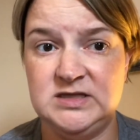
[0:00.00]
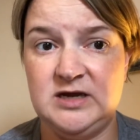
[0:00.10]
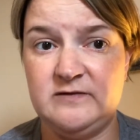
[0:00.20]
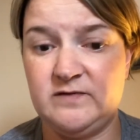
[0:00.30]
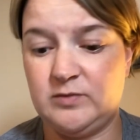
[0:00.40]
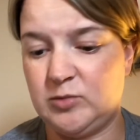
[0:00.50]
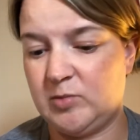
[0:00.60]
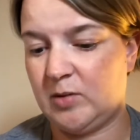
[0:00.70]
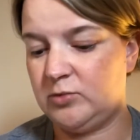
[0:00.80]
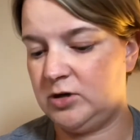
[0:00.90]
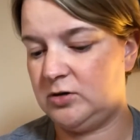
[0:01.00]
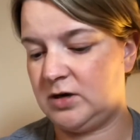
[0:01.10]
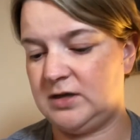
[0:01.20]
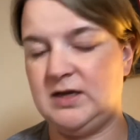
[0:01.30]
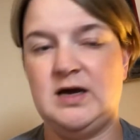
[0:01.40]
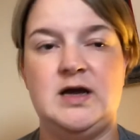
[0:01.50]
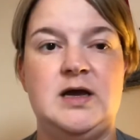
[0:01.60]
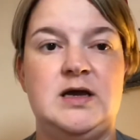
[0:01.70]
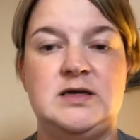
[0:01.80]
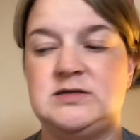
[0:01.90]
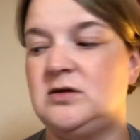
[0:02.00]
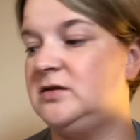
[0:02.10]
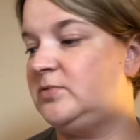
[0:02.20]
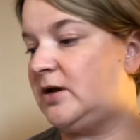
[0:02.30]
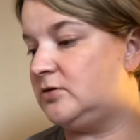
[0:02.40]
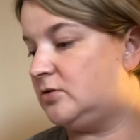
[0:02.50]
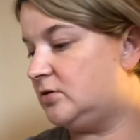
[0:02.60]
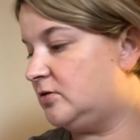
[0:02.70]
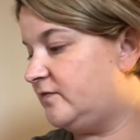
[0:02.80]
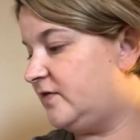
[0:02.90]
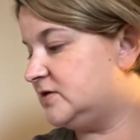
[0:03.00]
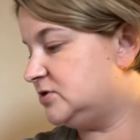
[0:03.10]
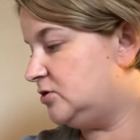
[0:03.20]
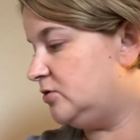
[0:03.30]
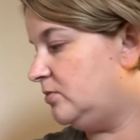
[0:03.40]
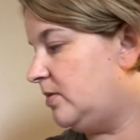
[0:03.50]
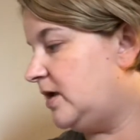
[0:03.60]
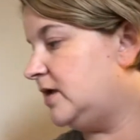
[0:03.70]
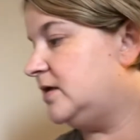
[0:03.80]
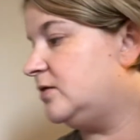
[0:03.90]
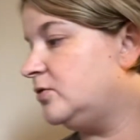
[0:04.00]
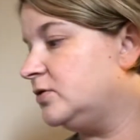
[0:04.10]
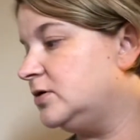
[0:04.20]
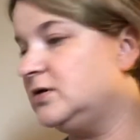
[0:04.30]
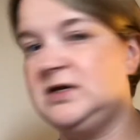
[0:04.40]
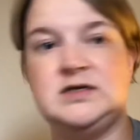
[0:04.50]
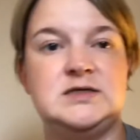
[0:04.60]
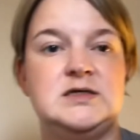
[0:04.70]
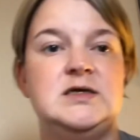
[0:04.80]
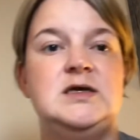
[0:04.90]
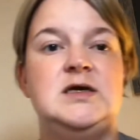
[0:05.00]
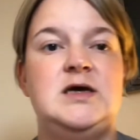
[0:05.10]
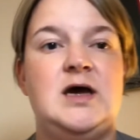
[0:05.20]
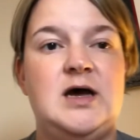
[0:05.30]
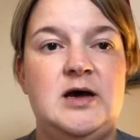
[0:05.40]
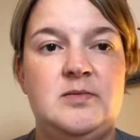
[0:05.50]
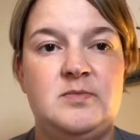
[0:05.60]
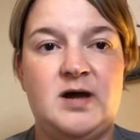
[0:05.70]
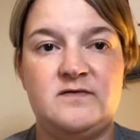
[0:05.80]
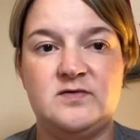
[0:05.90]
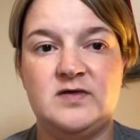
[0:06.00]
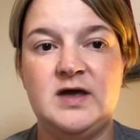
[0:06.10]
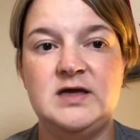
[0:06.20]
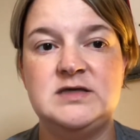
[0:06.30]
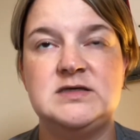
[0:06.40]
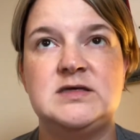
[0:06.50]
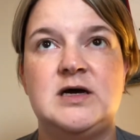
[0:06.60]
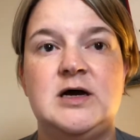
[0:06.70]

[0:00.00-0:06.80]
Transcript: if I'm remembering correctly. I saw the pattern on her Flosstube and ordered it after that.